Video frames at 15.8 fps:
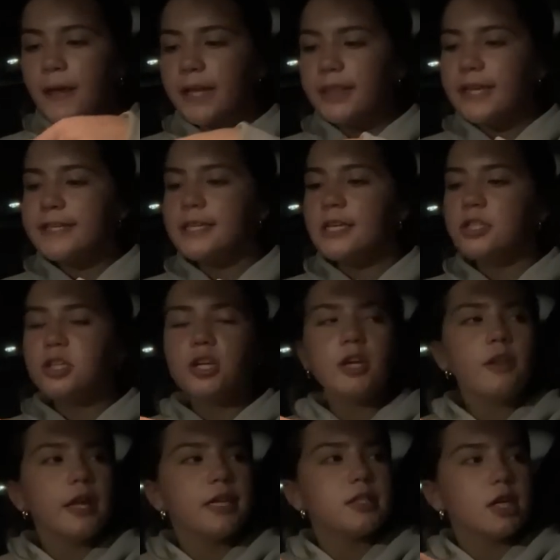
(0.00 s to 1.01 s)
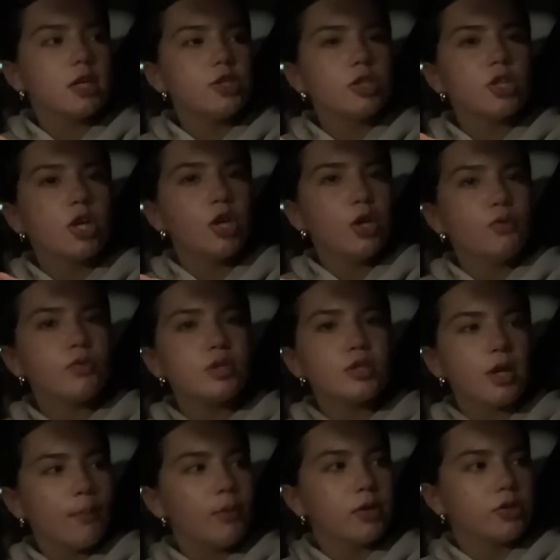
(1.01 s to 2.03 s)
Like, this is literally like such a cute
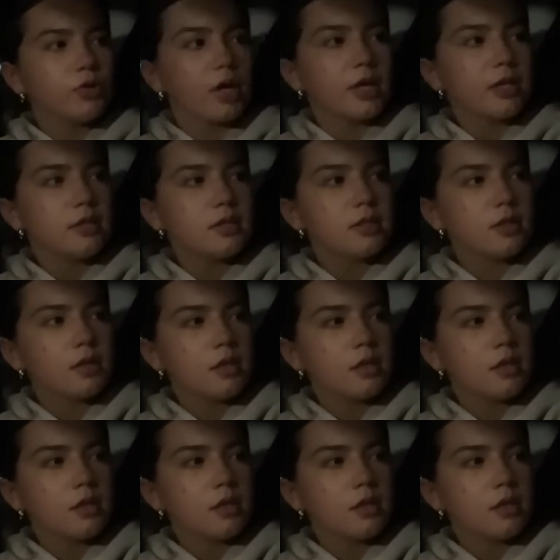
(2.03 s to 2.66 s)
summer dress.